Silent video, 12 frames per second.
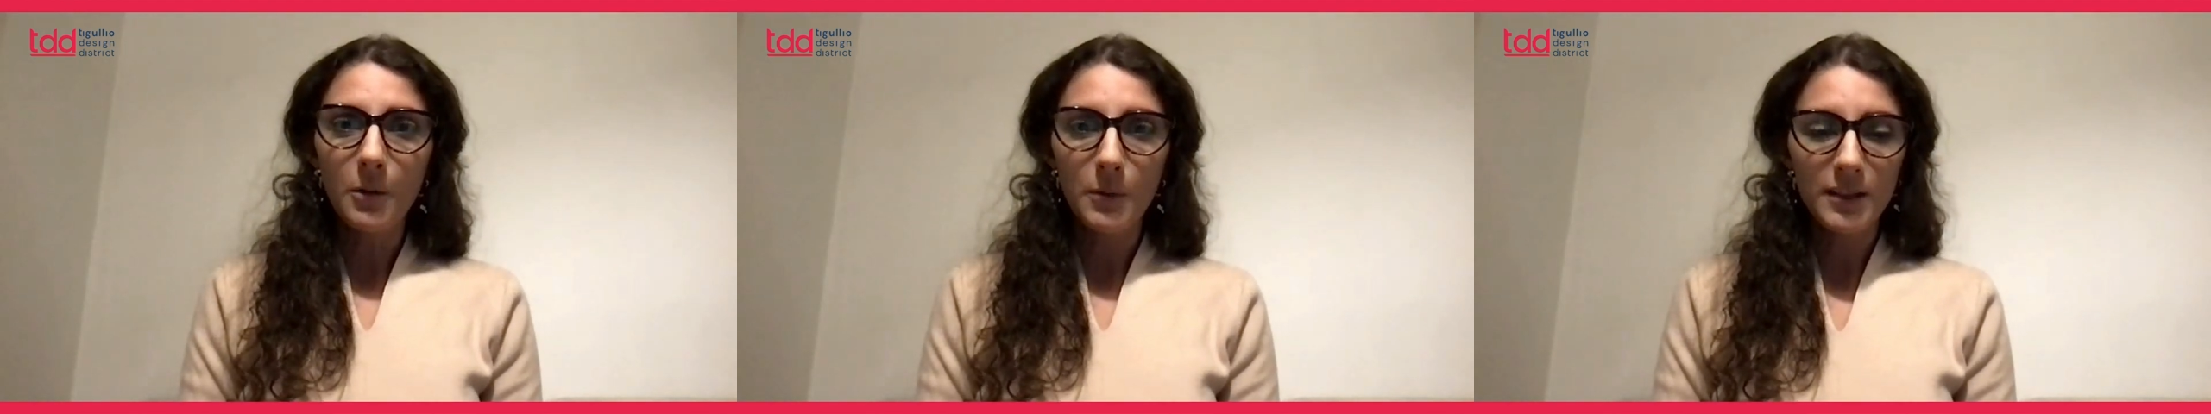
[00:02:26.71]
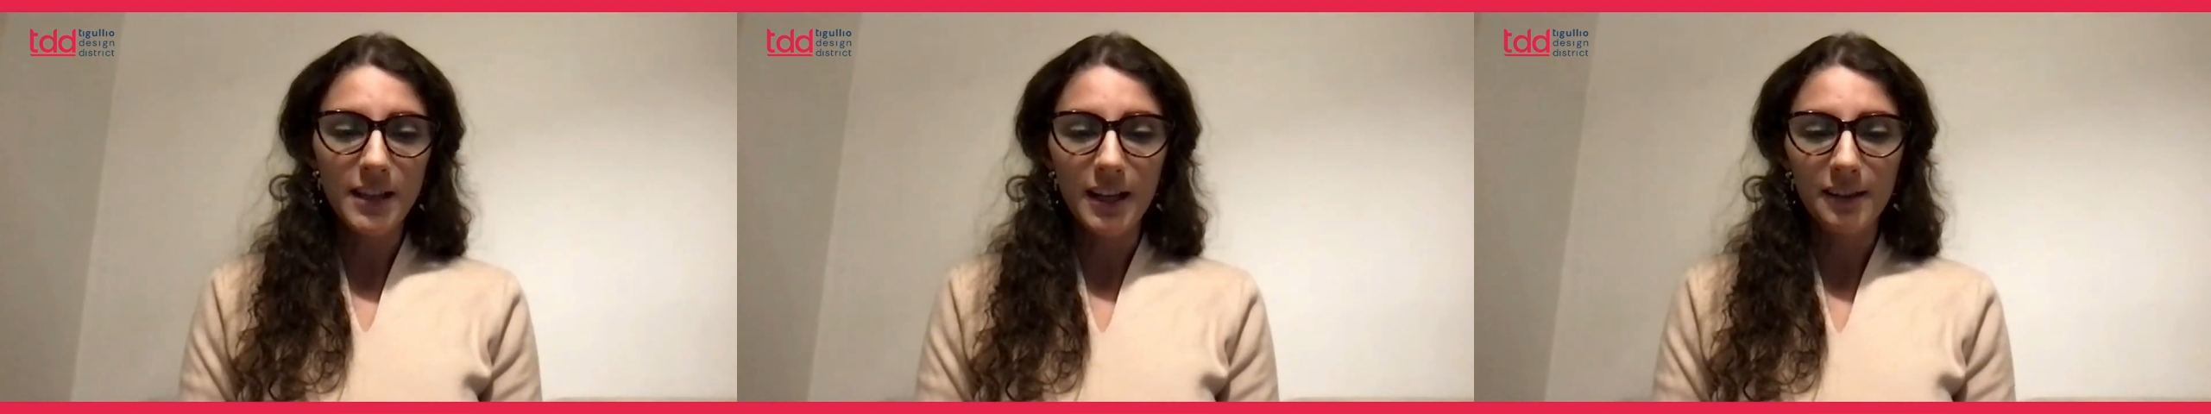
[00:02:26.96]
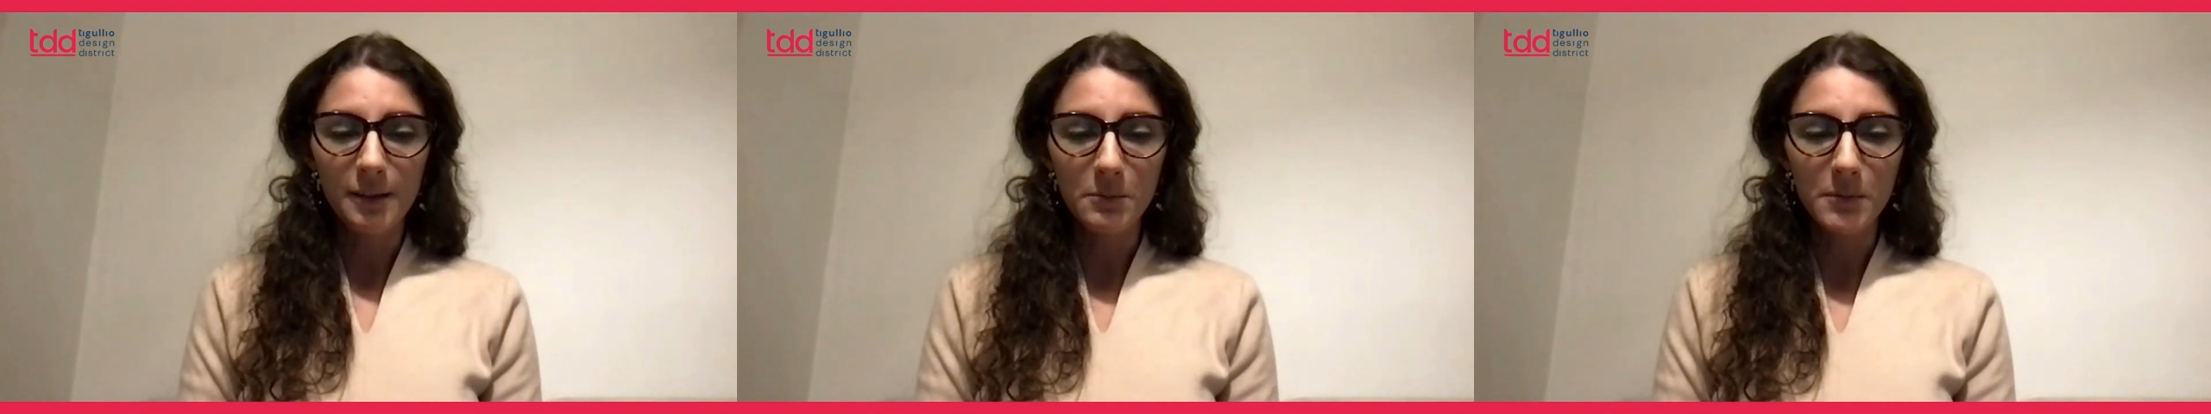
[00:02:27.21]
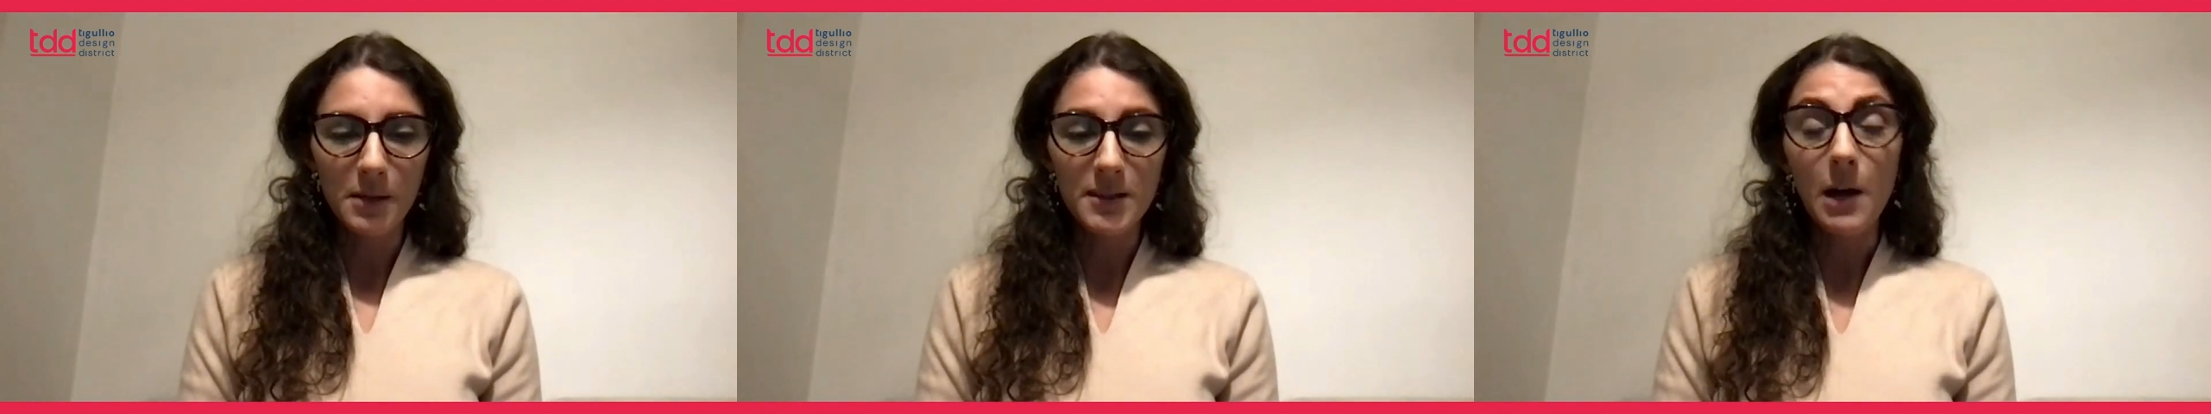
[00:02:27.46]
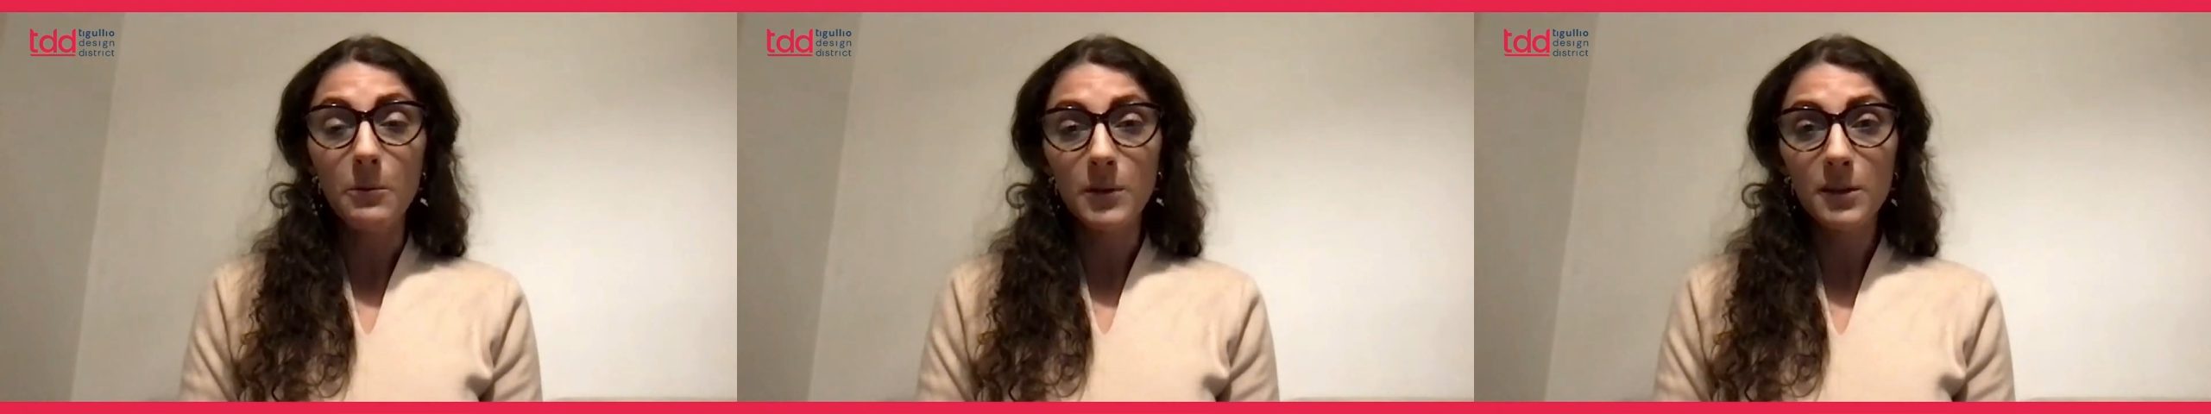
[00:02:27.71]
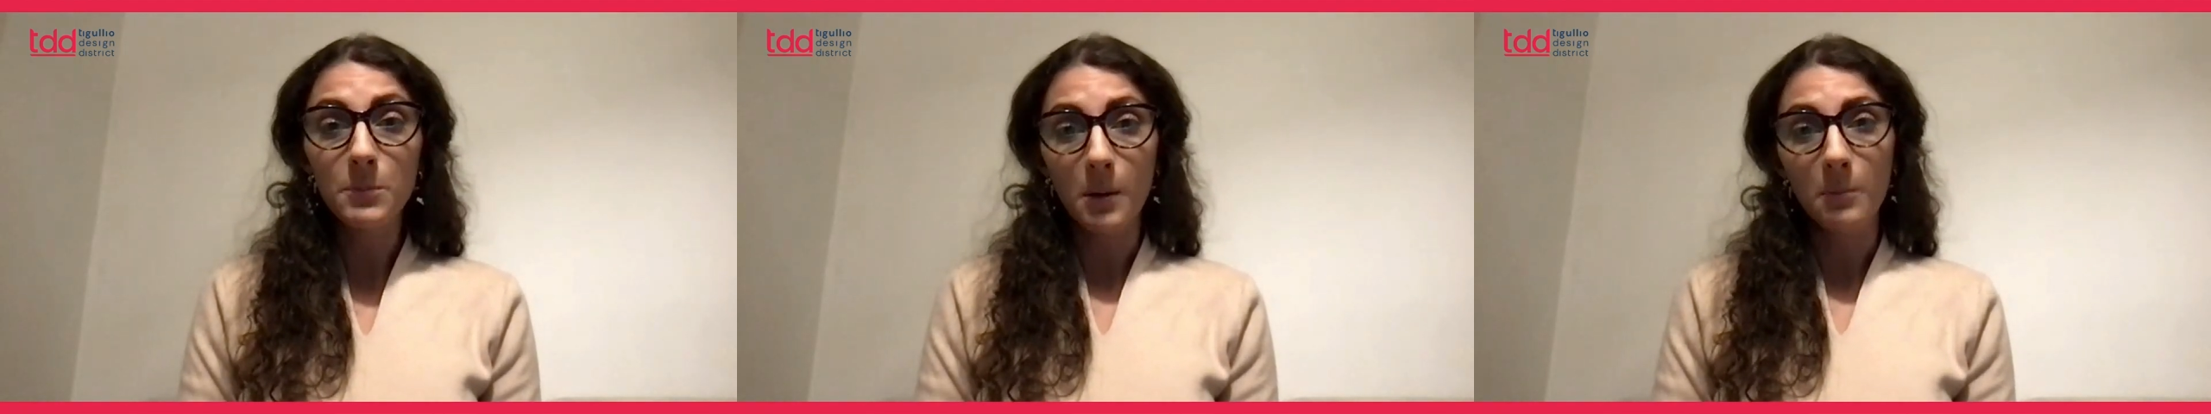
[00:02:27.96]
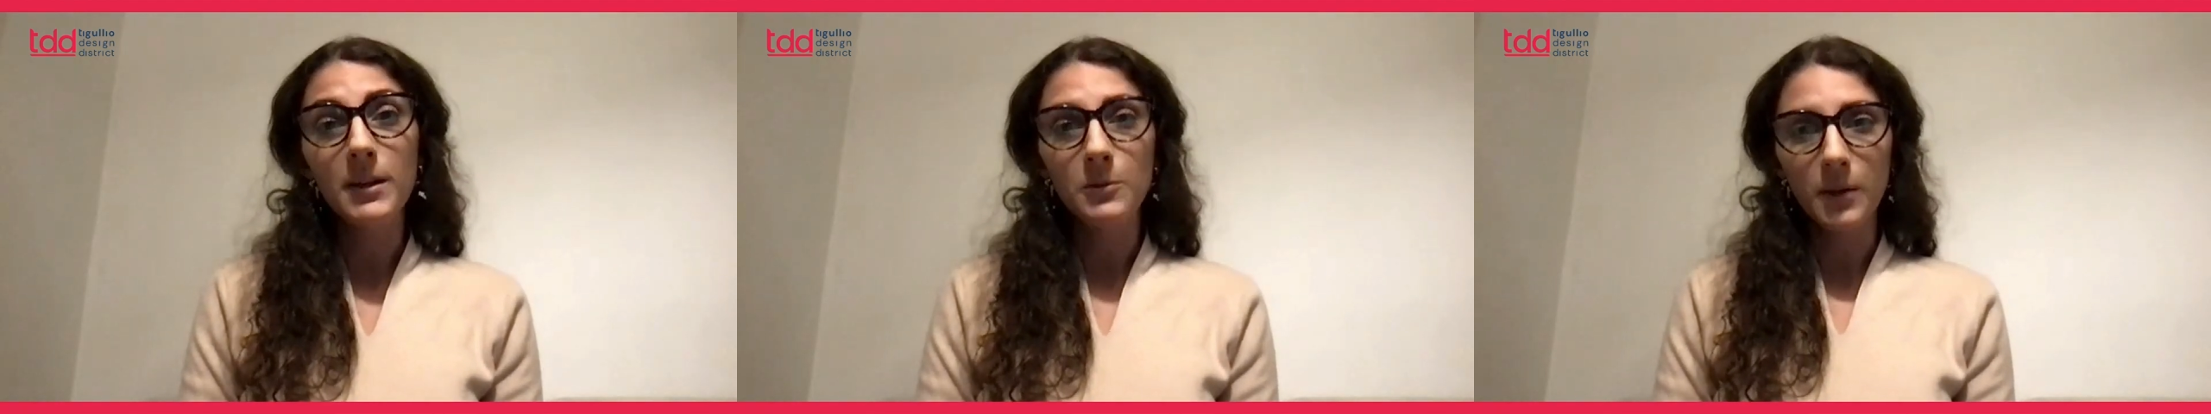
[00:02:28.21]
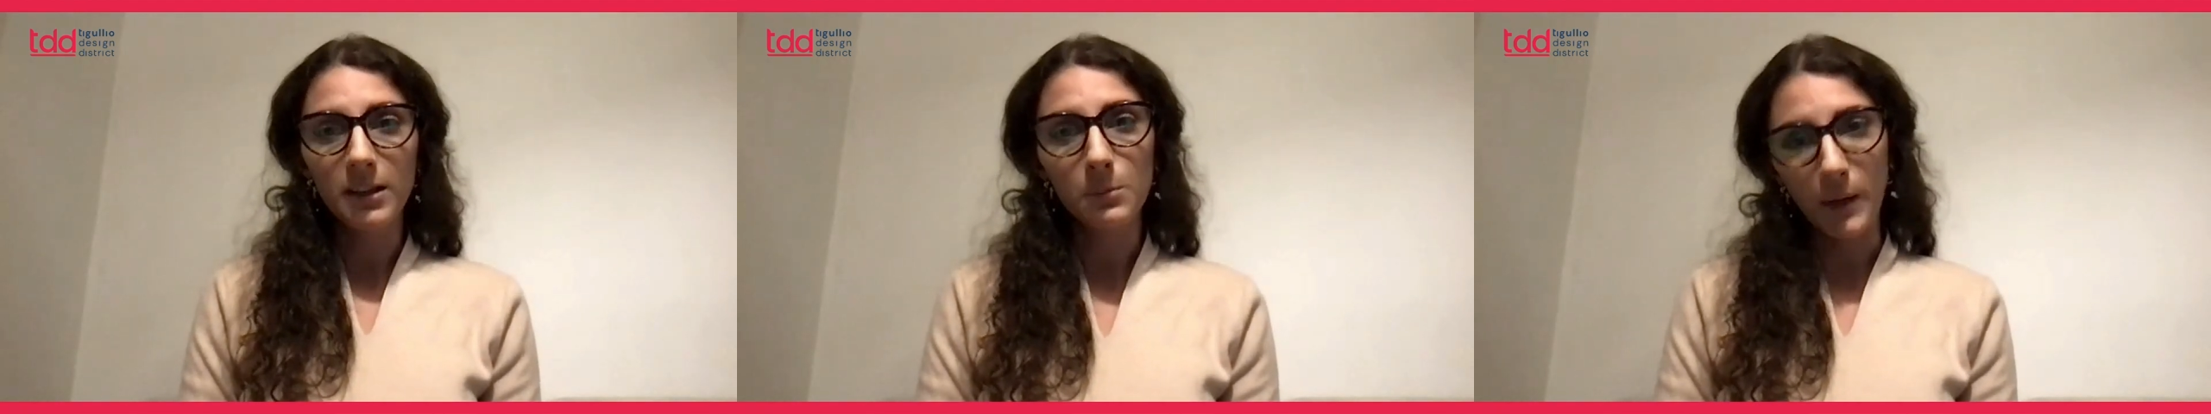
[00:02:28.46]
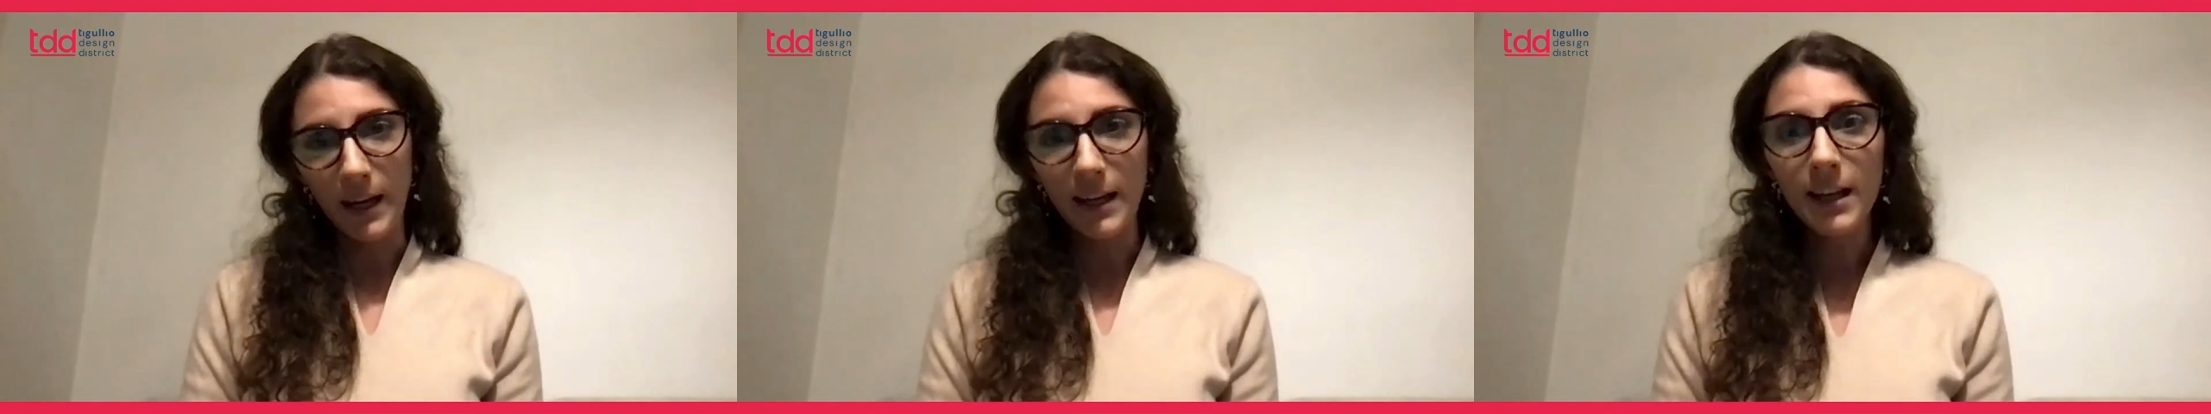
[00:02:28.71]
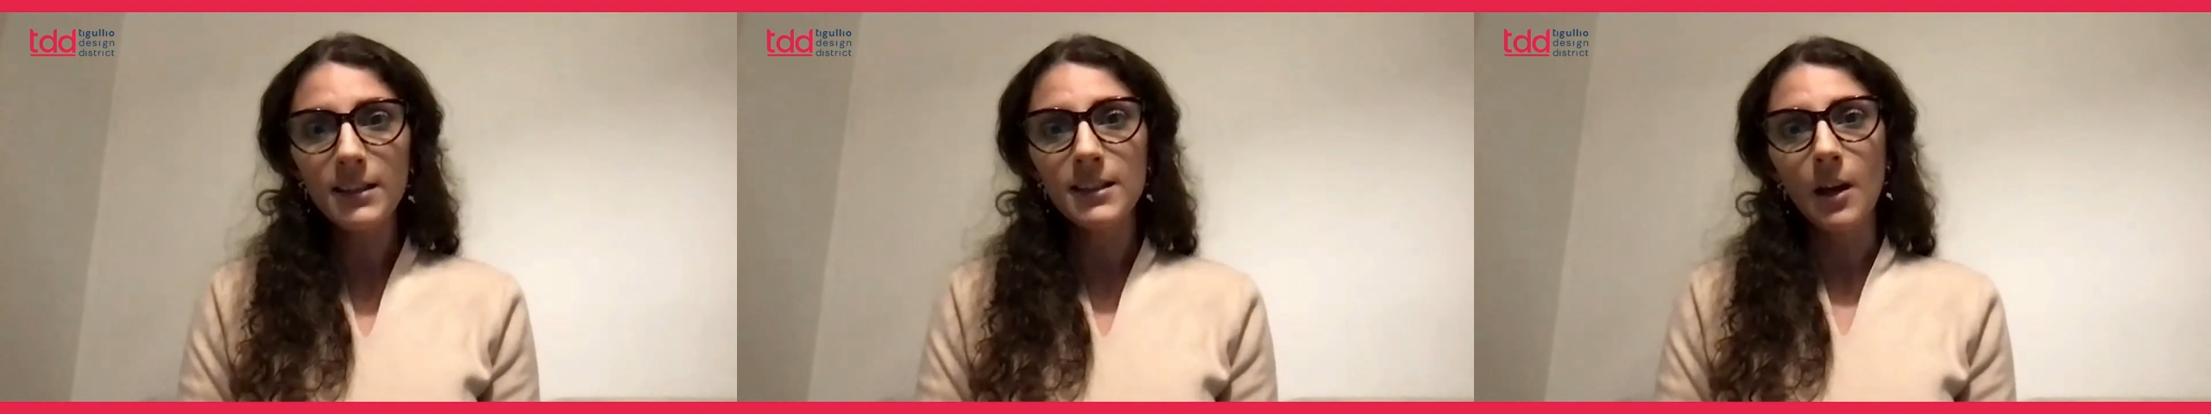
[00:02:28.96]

We take sometimes hours probably to explain it.